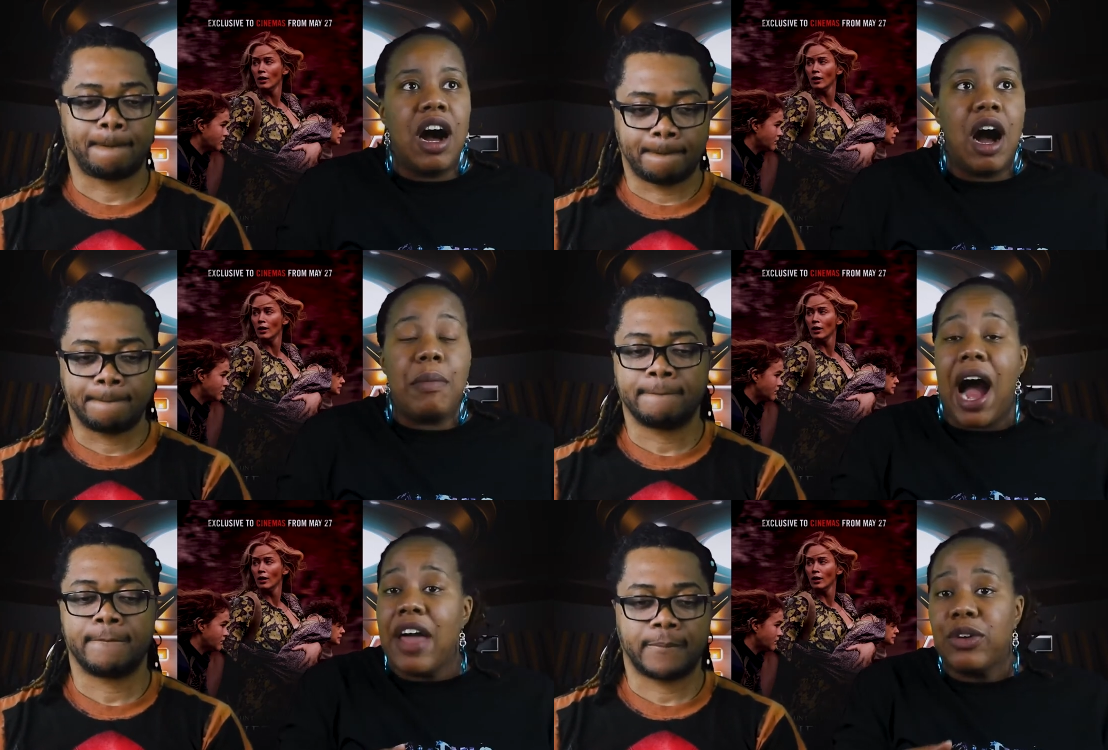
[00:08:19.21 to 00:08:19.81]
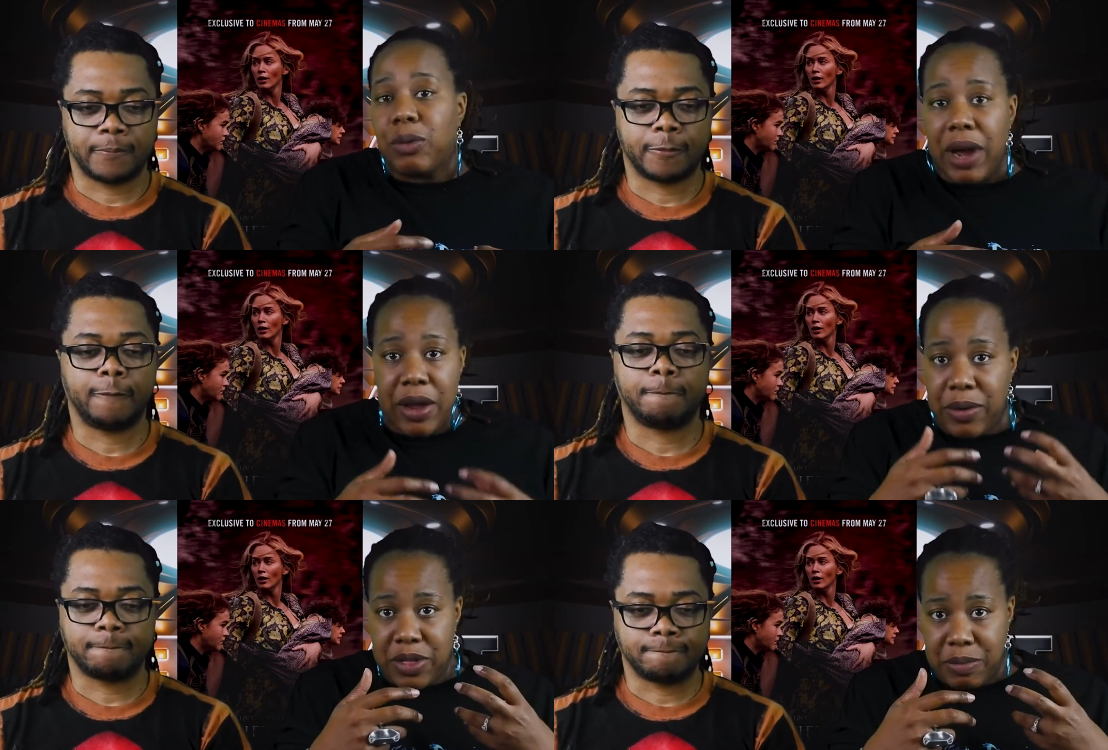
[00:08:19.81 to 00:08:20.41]
Speaker 1: Um, either
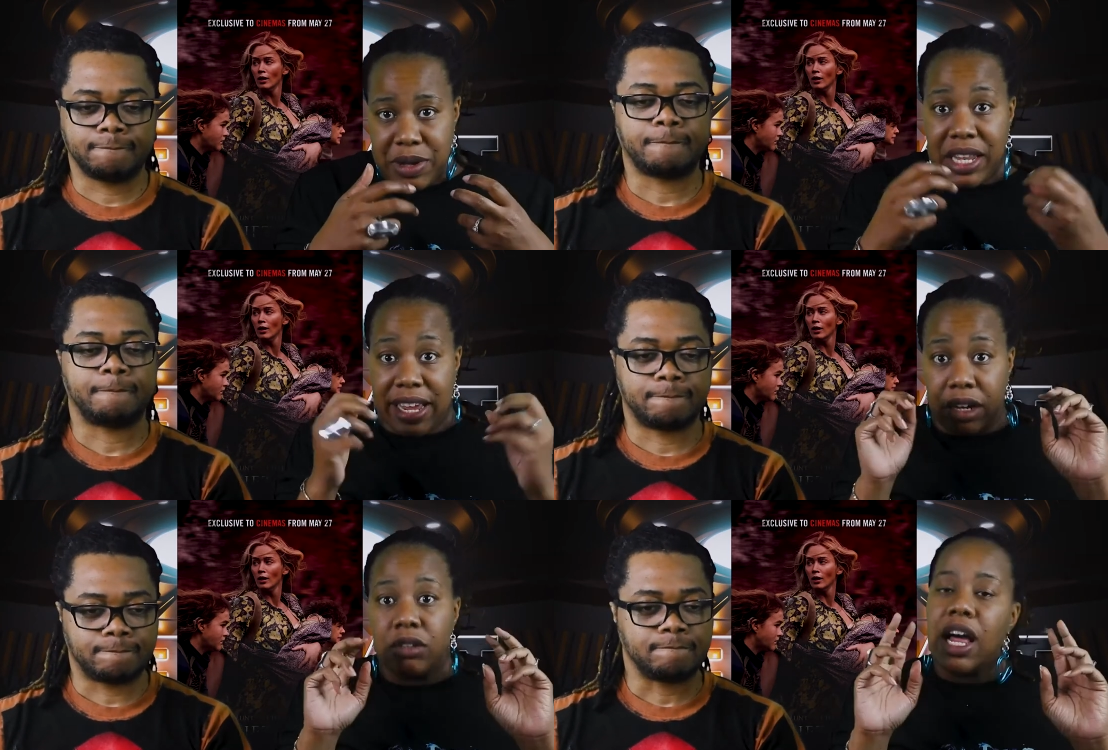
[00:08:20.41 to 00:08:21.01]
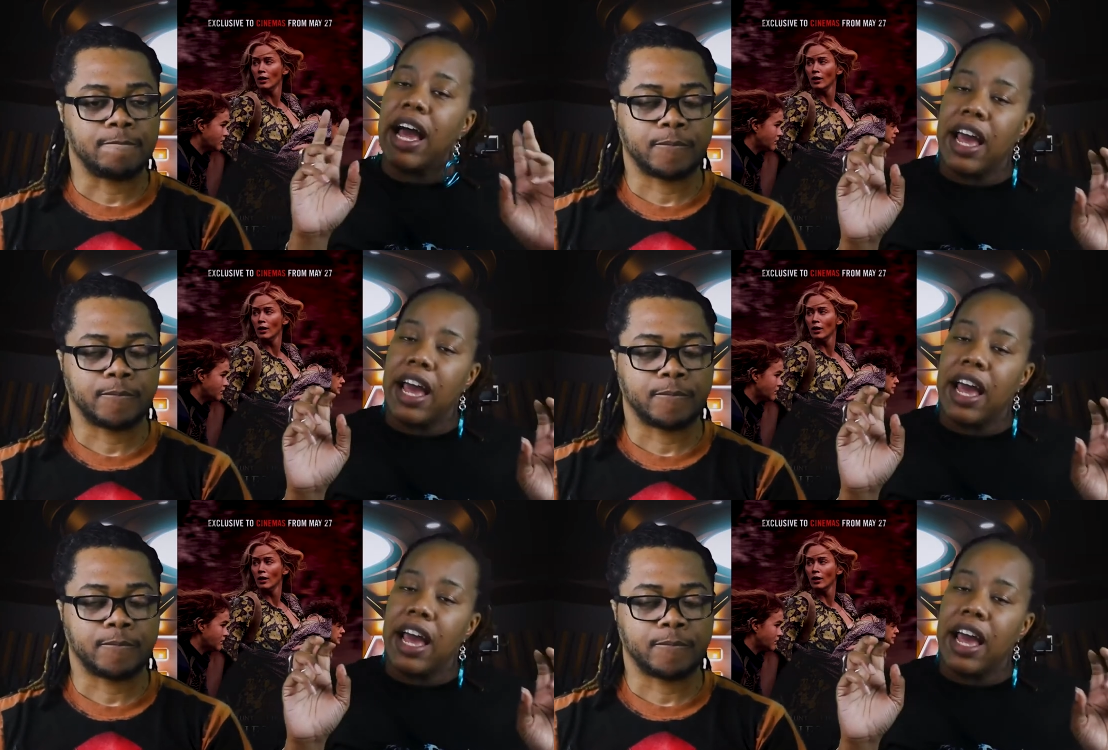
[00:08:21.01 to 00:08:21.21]
way, whether it be like a